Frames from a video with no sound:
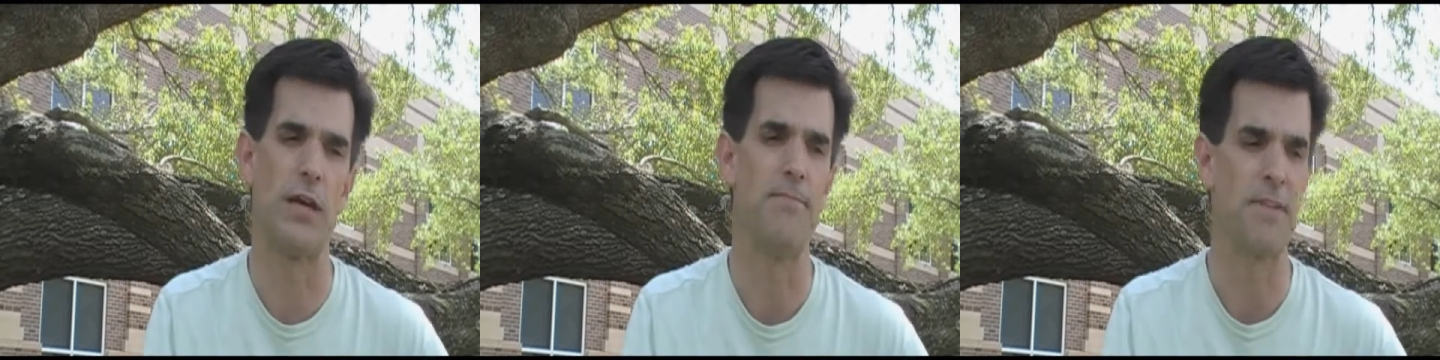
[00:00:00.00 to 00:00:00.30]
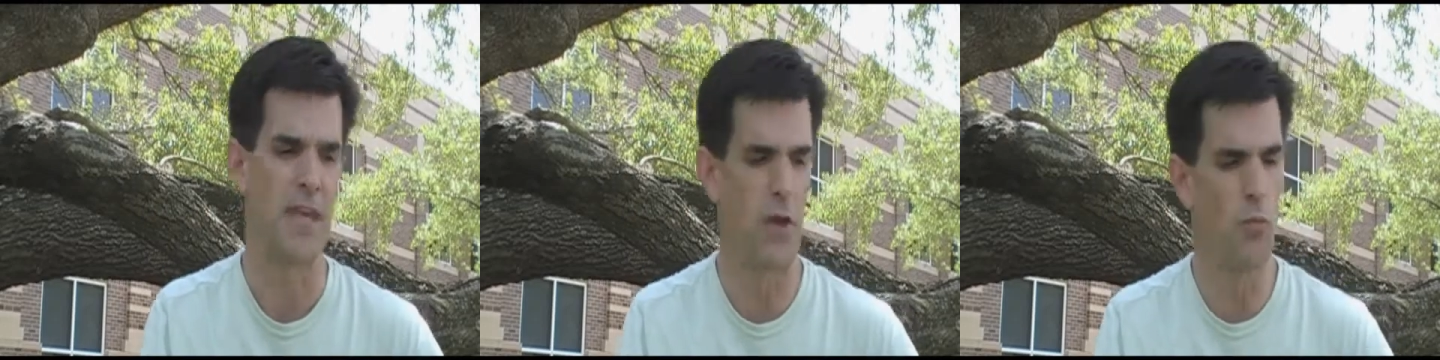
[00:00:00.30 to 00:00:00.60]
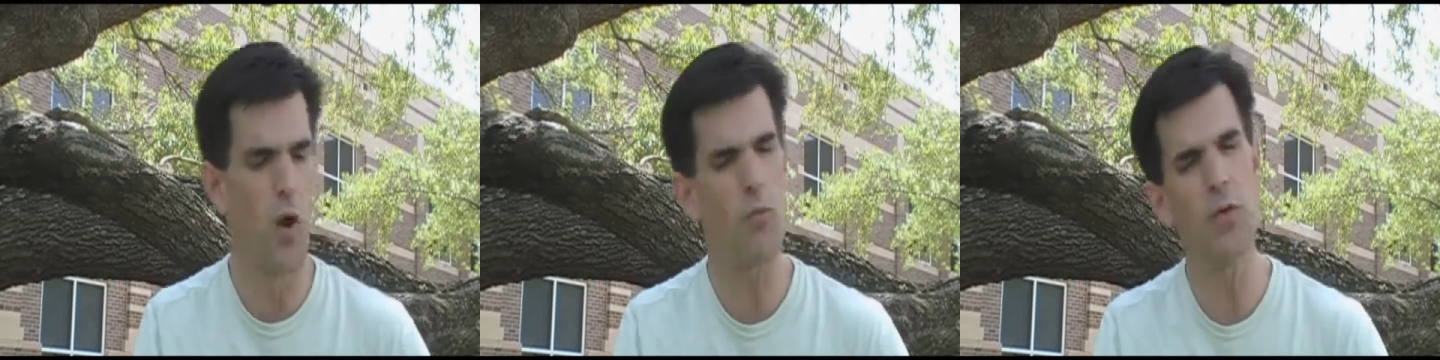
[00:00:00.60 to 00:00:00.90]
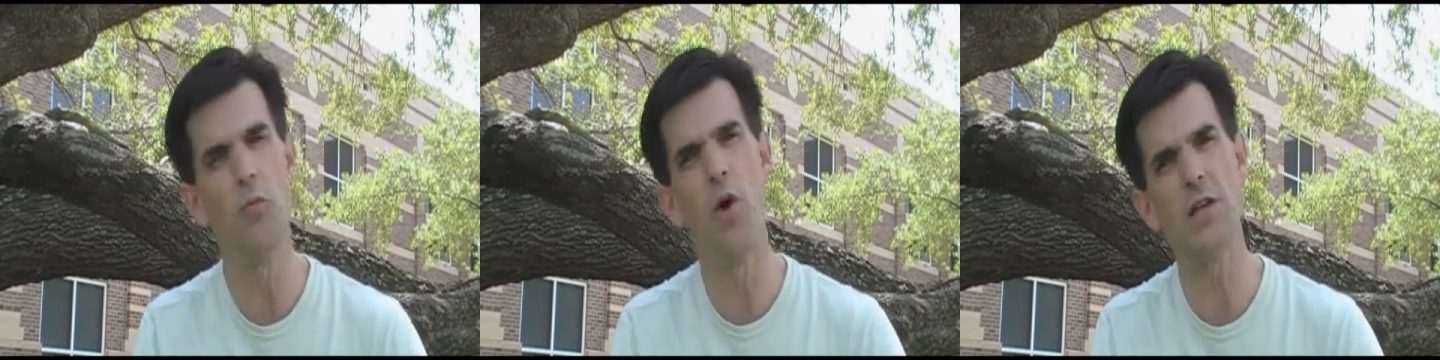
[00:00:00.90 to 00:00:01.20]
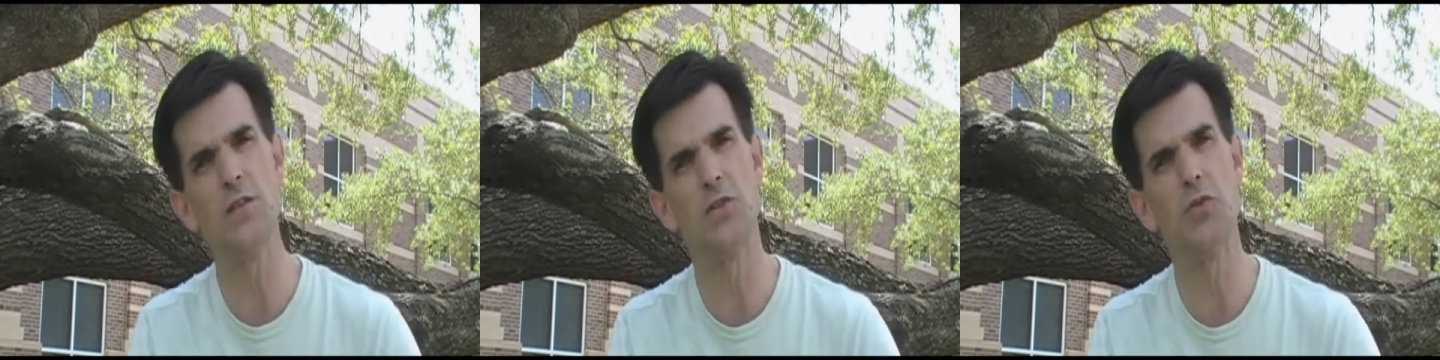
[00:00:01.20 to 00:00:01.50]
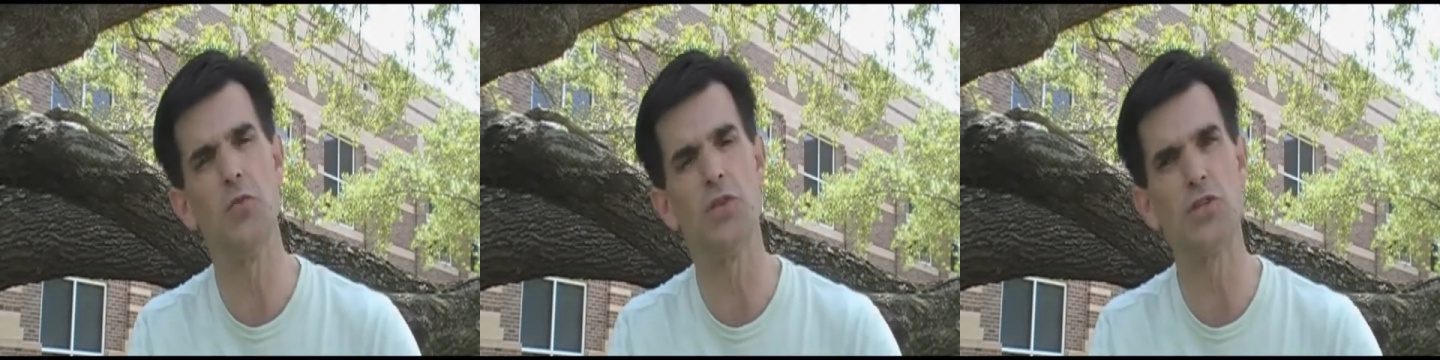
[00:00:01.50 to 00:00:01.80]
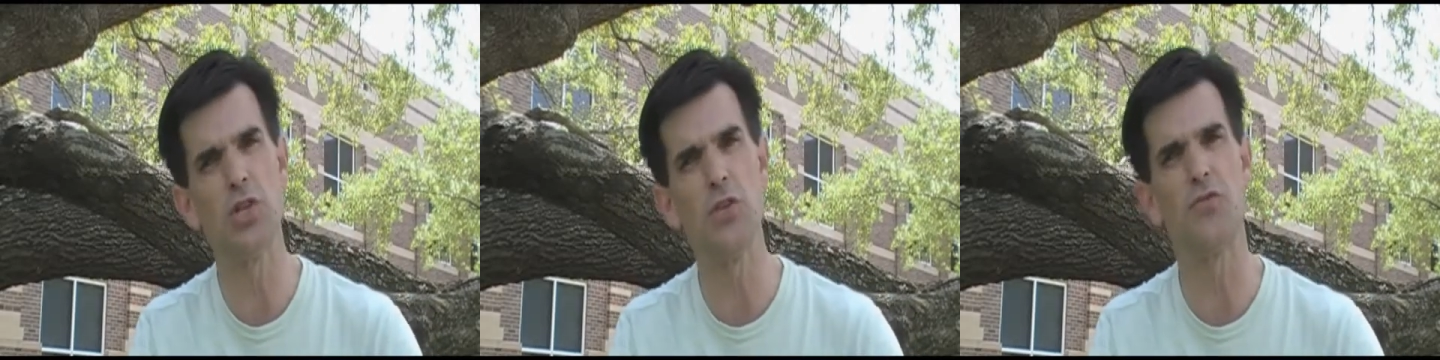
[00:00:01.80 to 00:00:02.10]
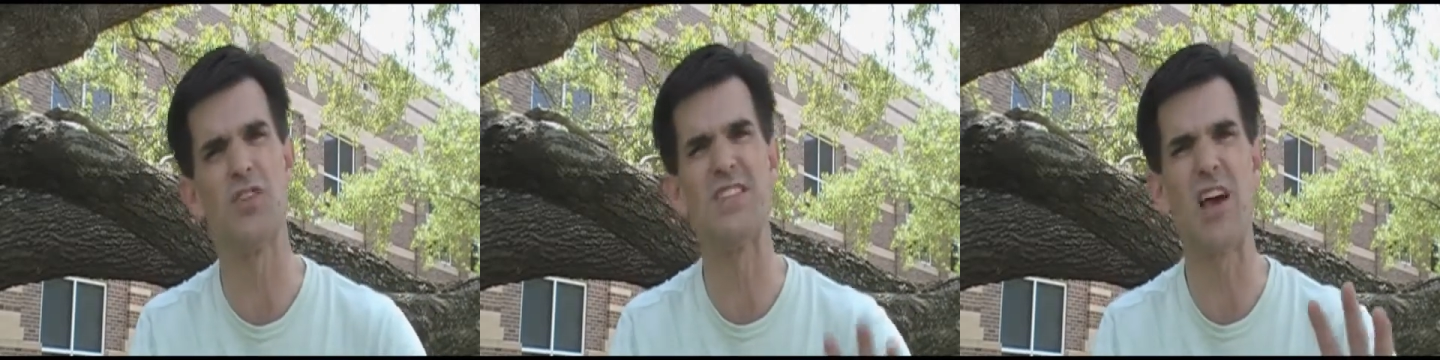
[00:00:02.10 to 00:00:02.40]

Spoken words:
And what we want to do with children is help